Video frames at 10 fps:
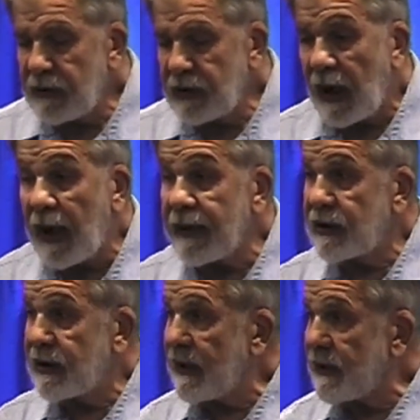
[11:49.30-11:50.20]
John
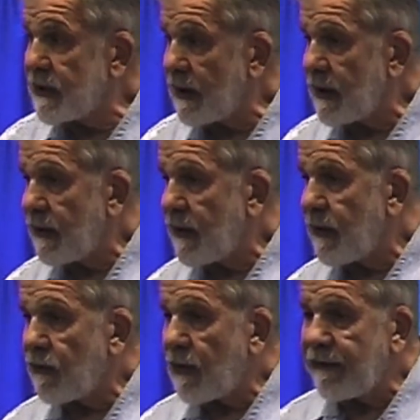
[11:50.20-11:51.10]
sees
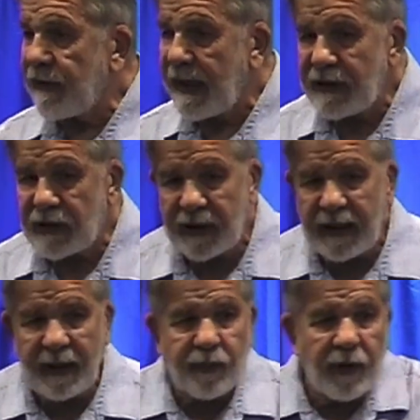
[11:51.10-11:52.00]
the revelation,
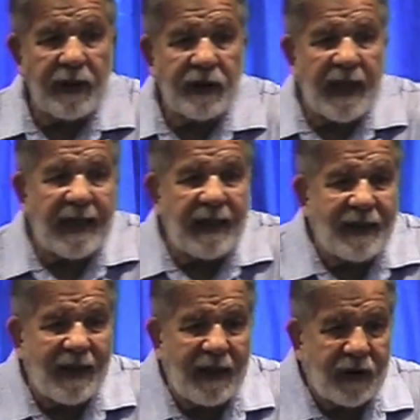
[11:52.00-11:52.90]
he brings that
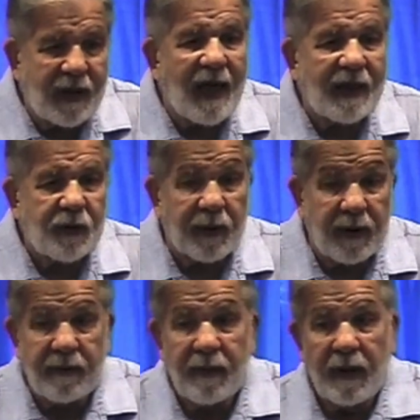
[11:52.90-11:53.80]
into his
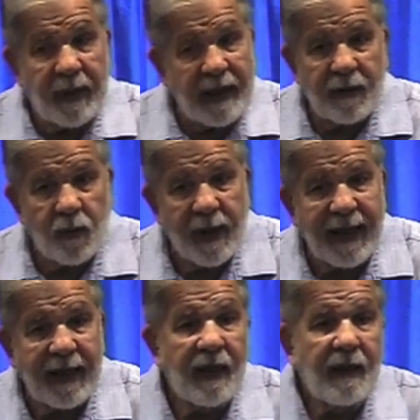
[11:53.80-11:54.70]
gospel. By the
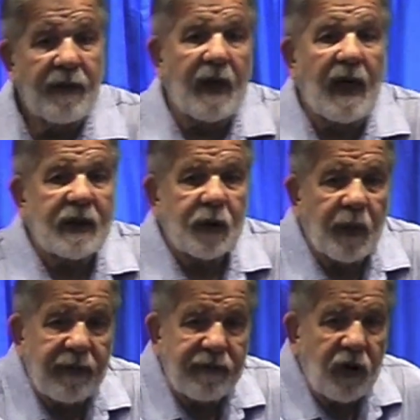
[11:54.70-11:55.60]
way, the
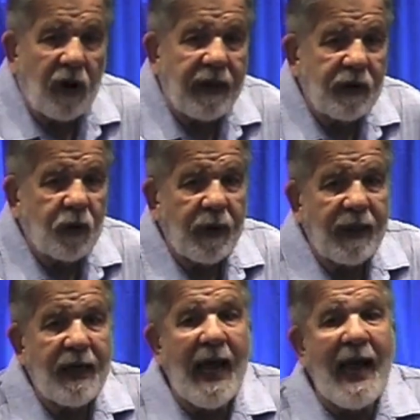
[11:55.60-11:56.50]
gospel of John is
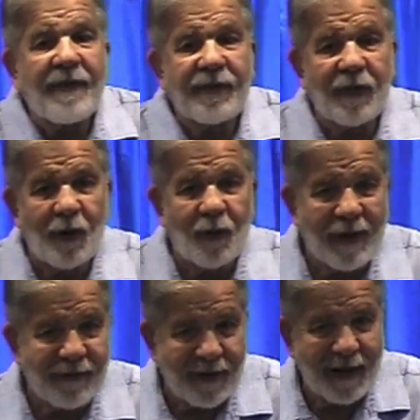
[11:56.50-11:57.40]
written after the
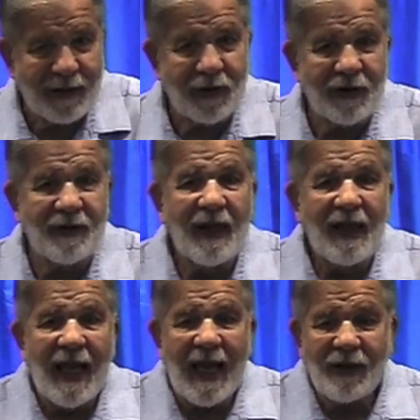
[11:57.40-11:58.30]
revelation.
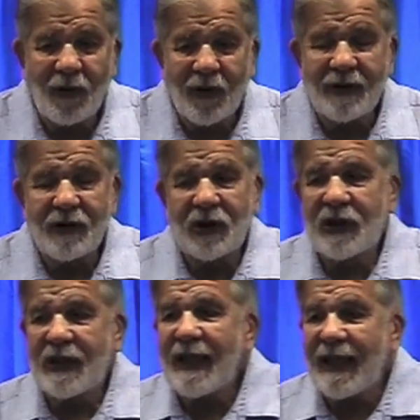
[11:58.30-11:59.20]
And you can
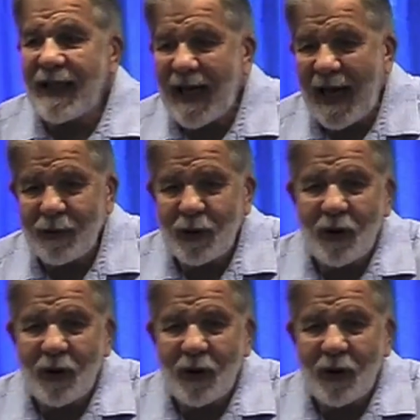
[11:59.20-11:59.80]
see how